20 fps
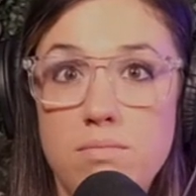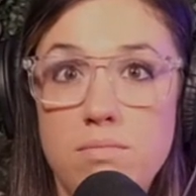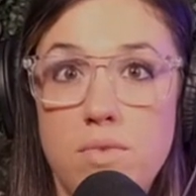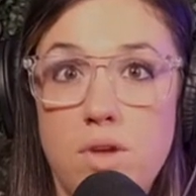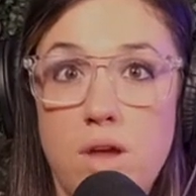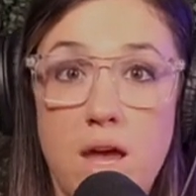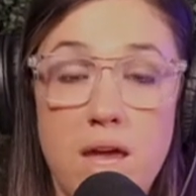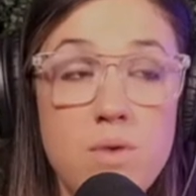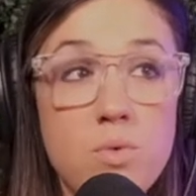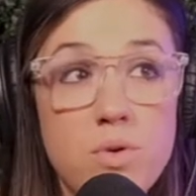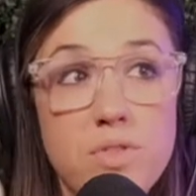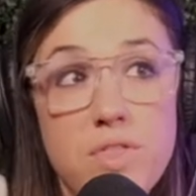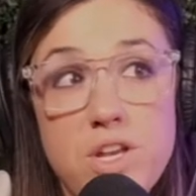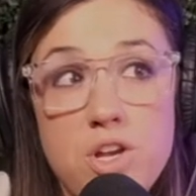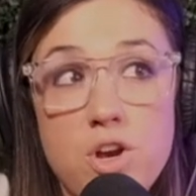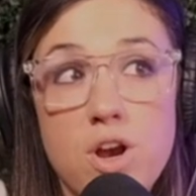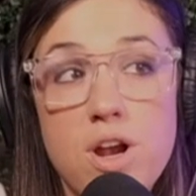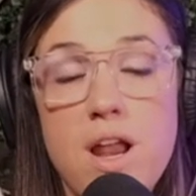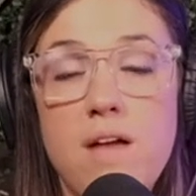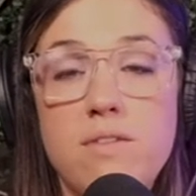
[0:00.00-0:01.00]
Okay. Well, then
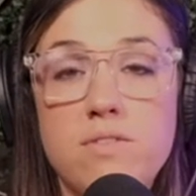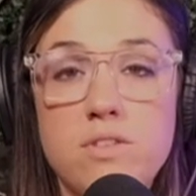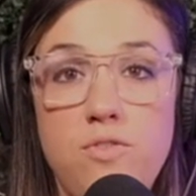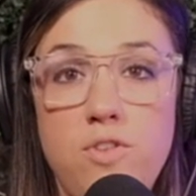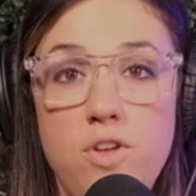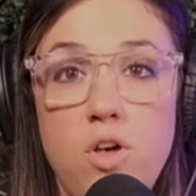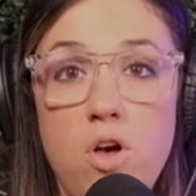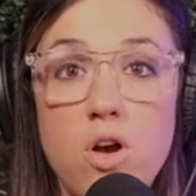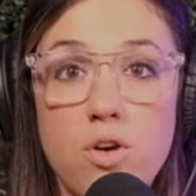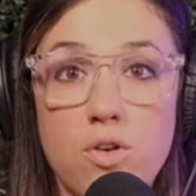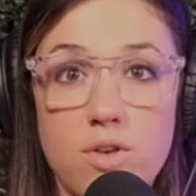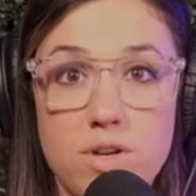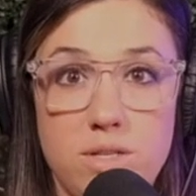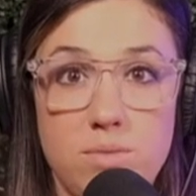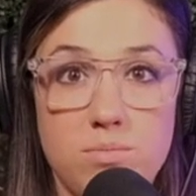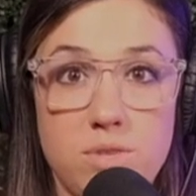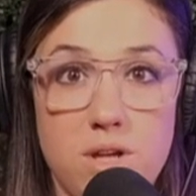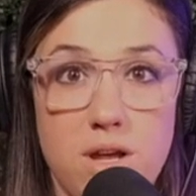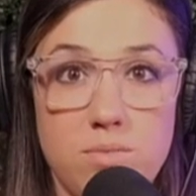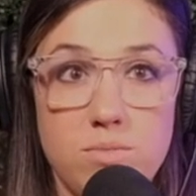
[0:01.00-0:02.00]
you're going to have to feel hungry
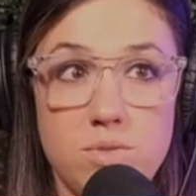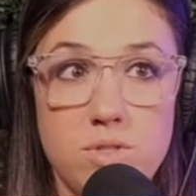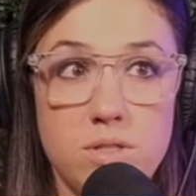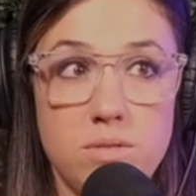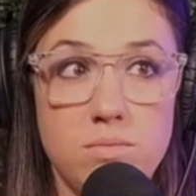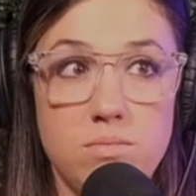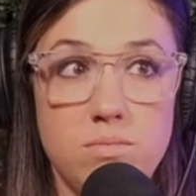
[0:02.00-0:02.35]
sometimes.